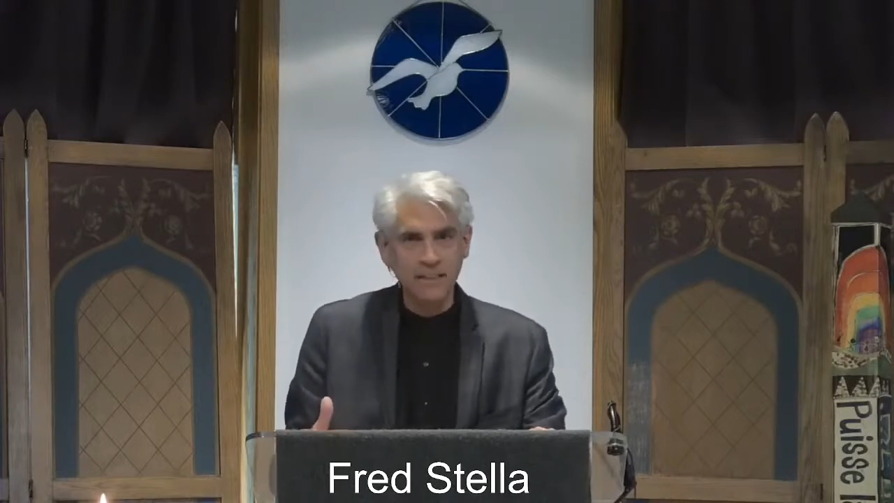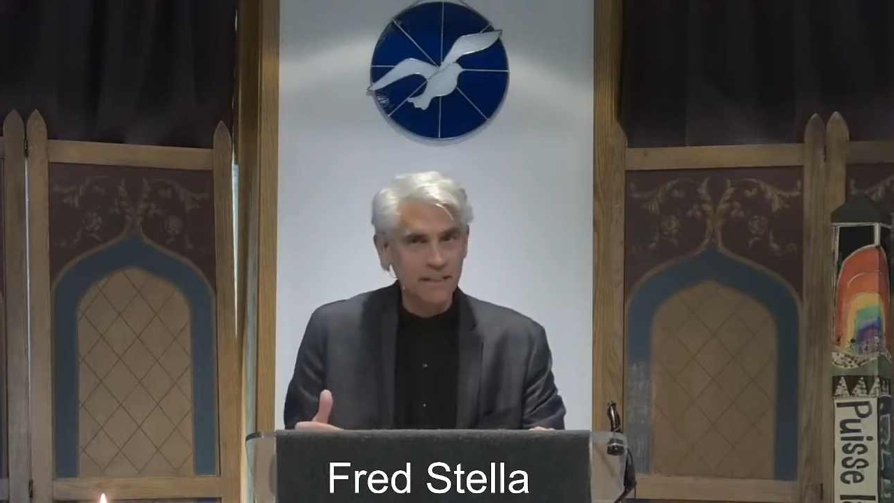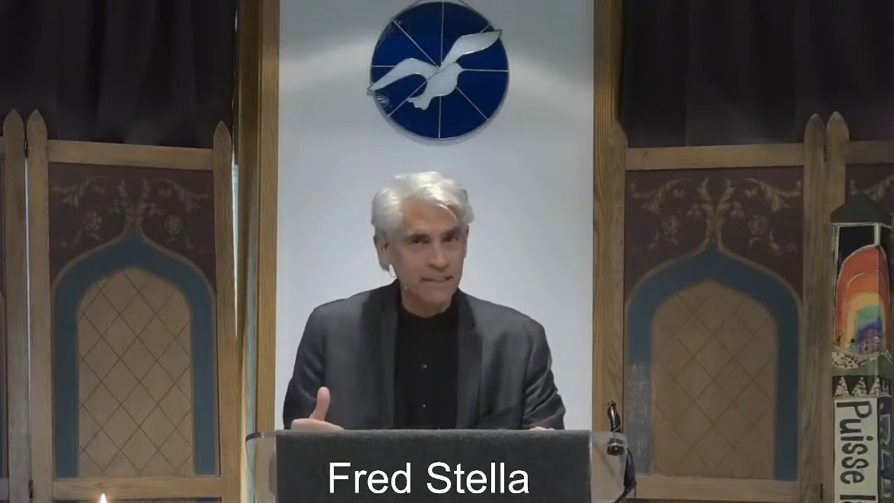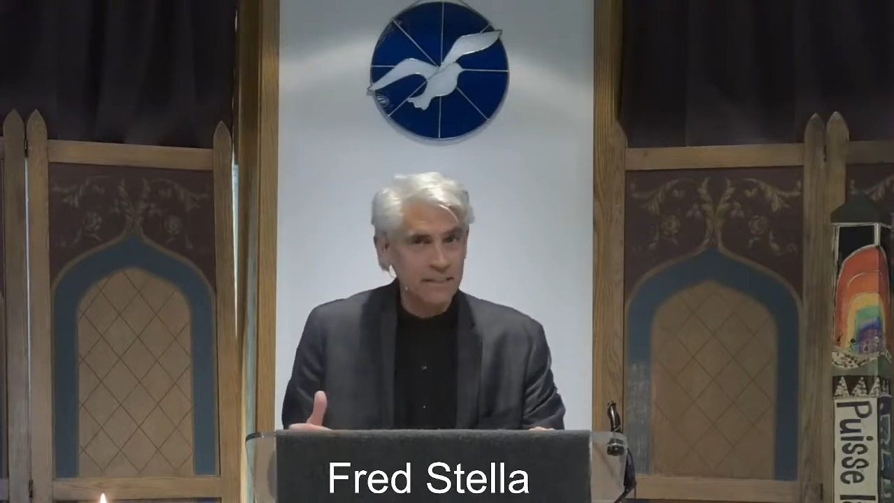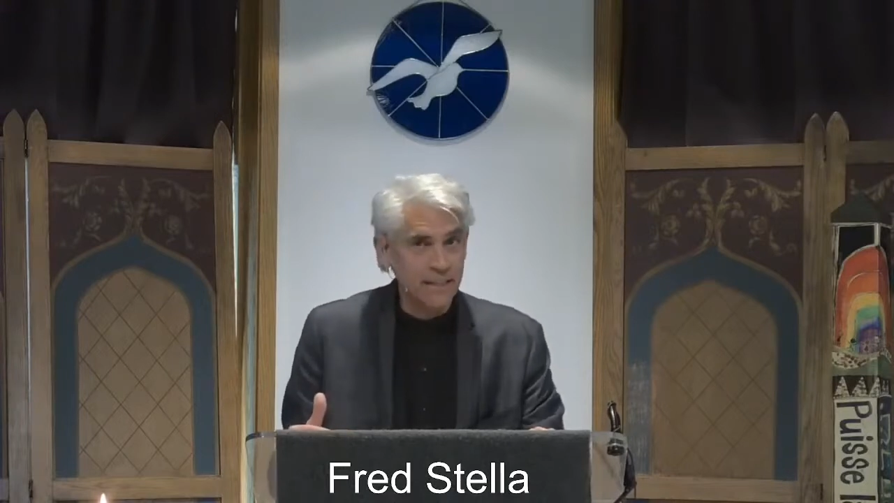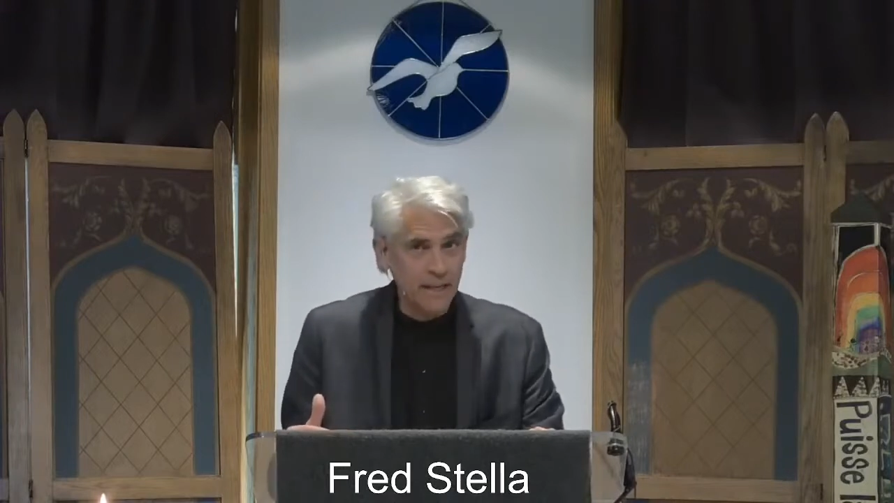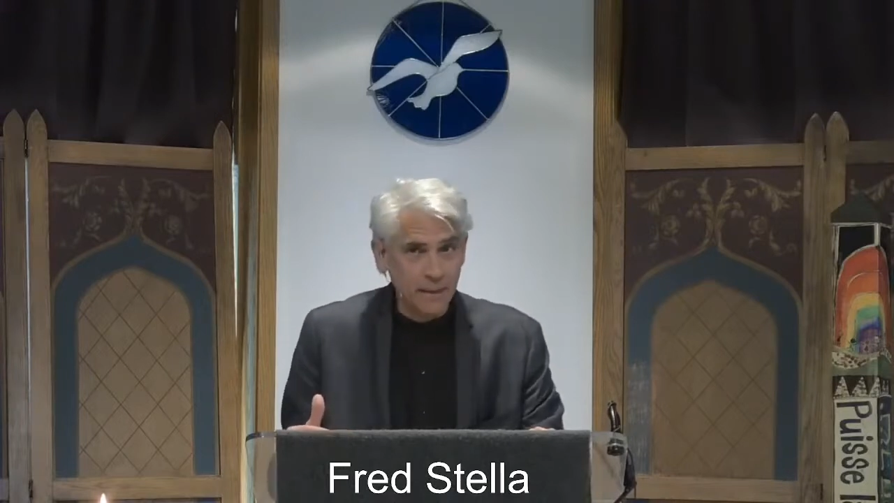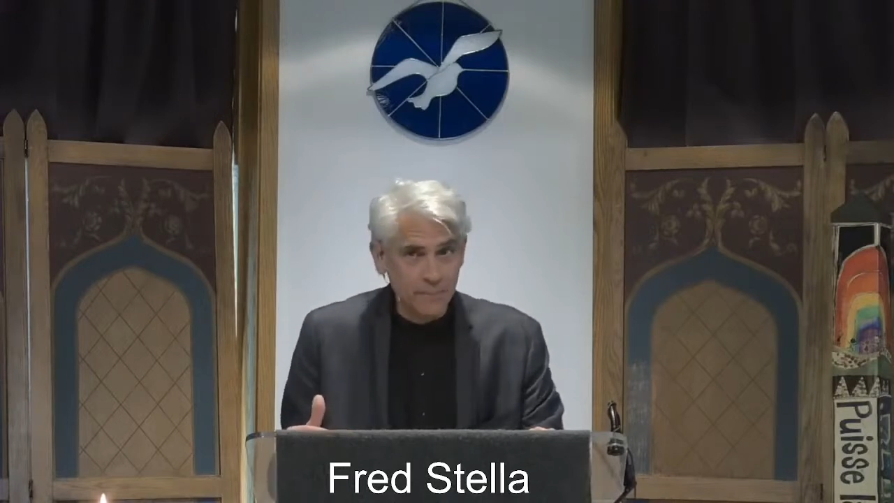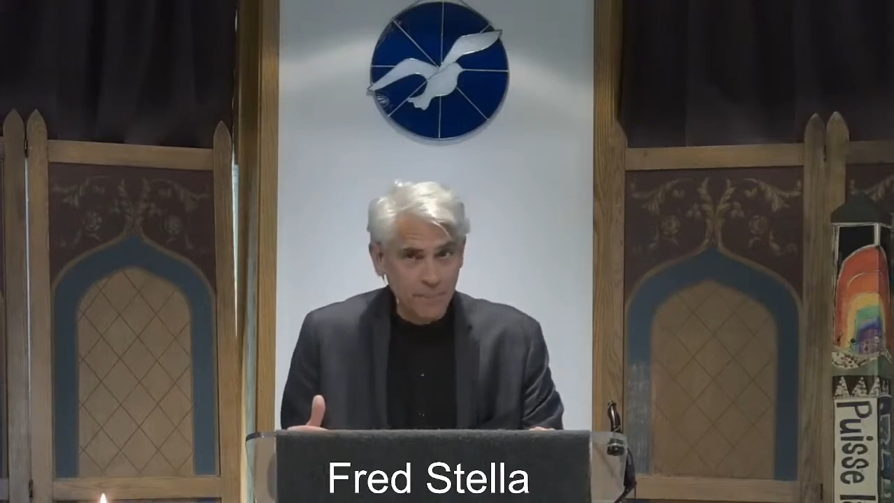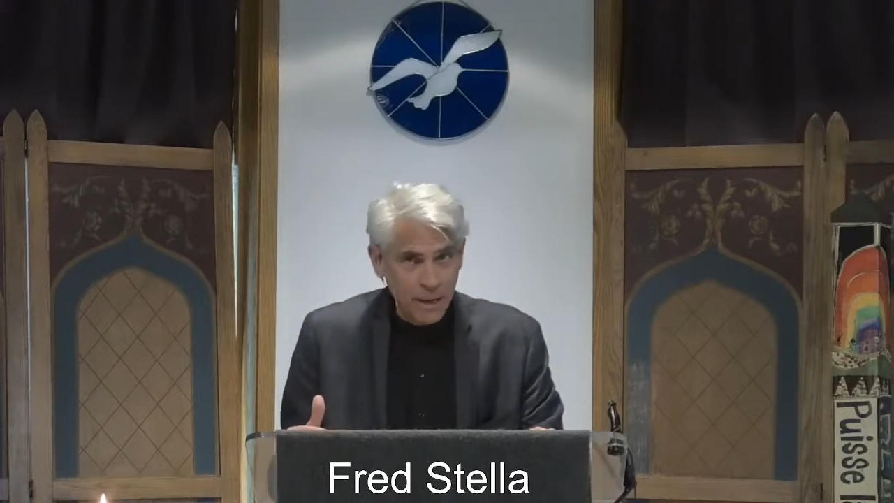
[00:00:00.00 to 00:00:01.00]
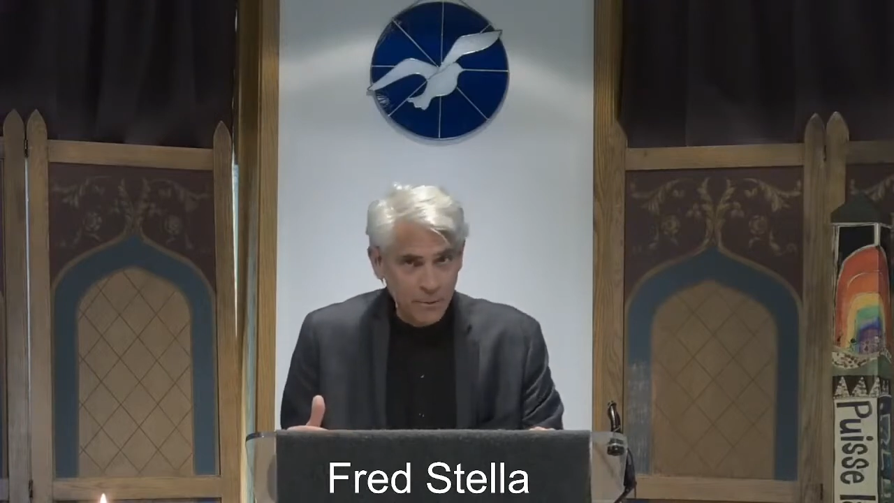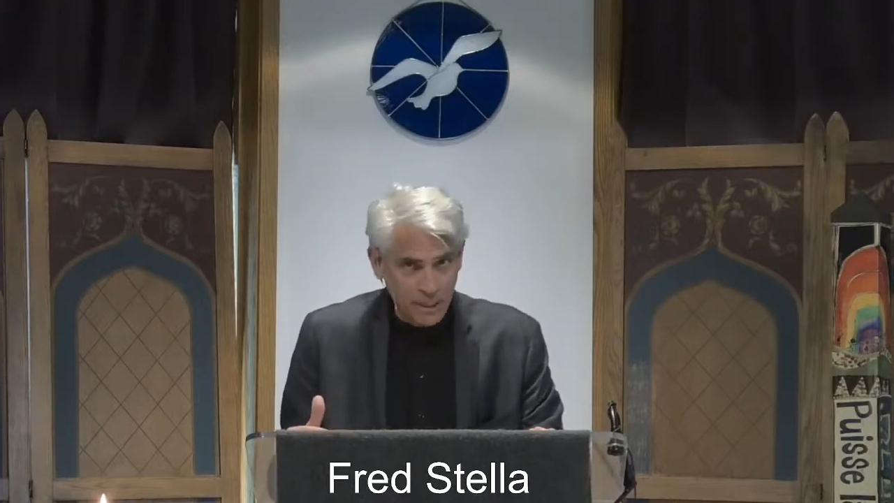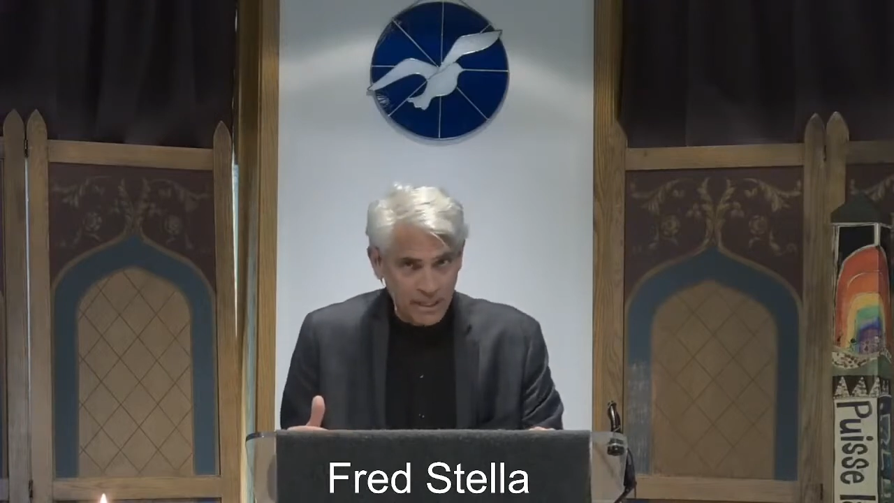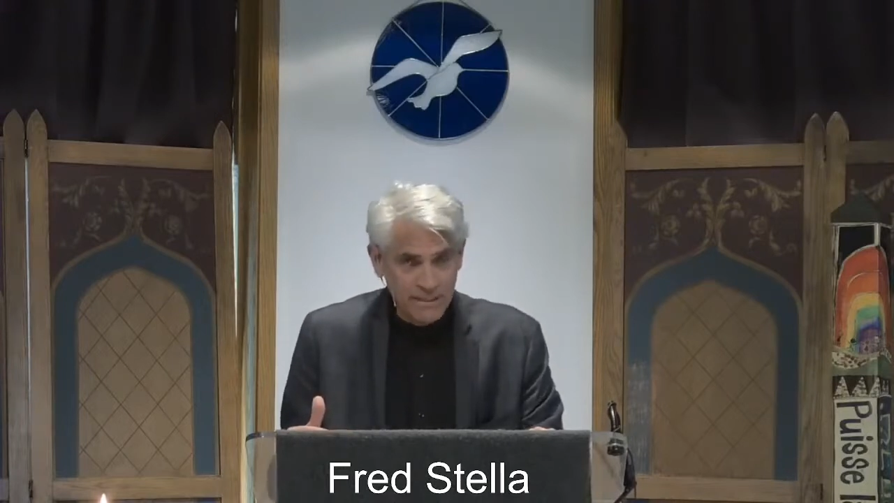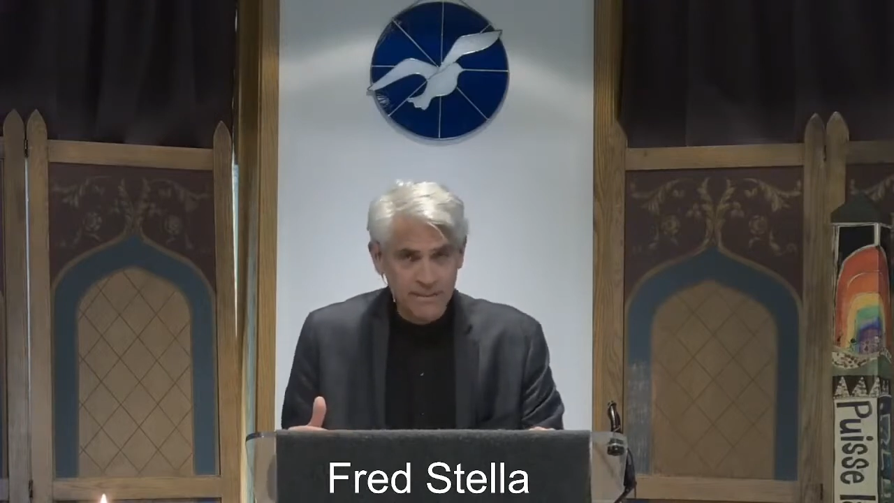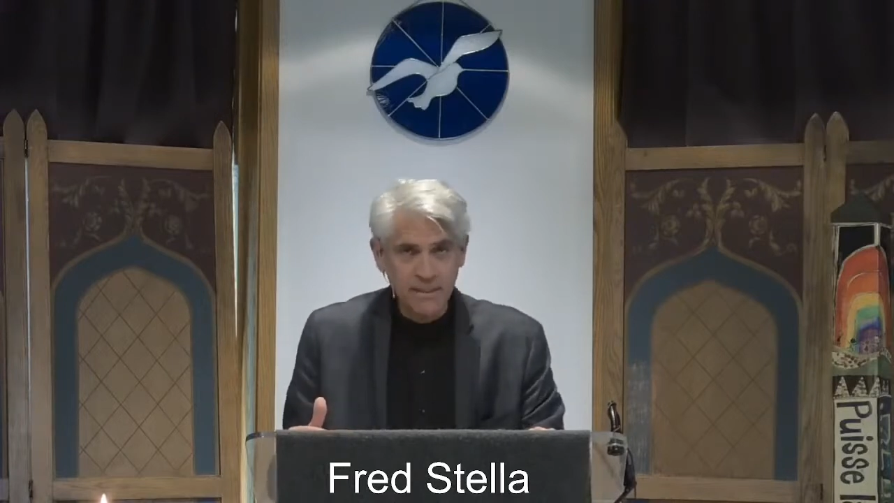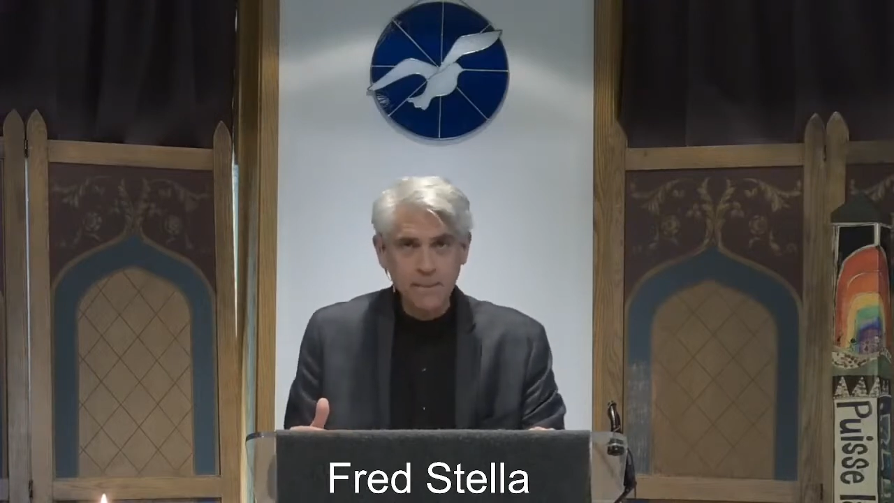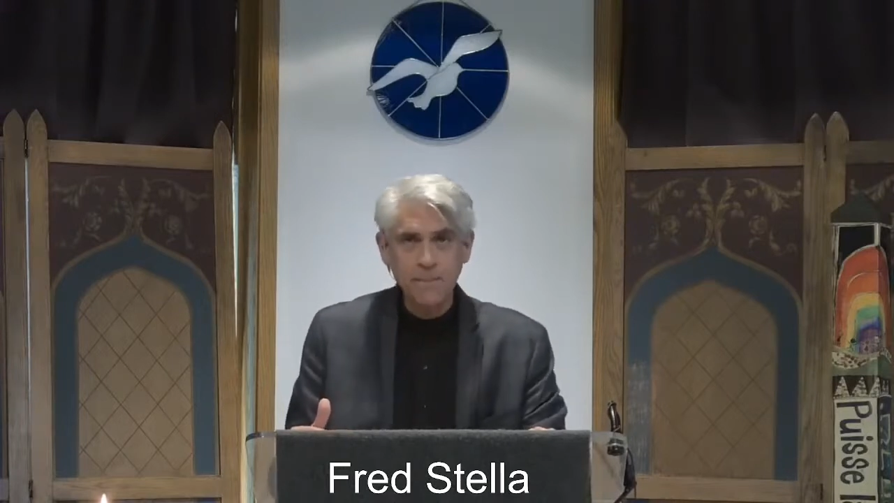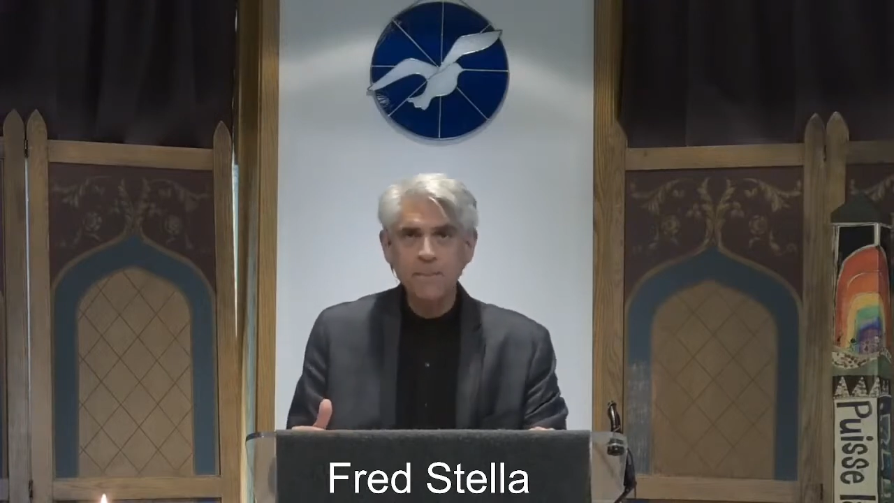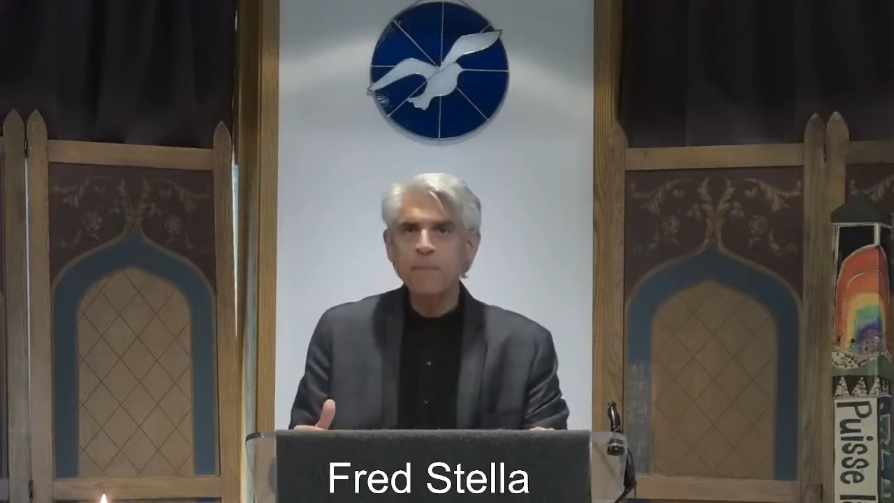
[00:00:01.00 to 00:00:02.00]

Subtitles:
solidity about it,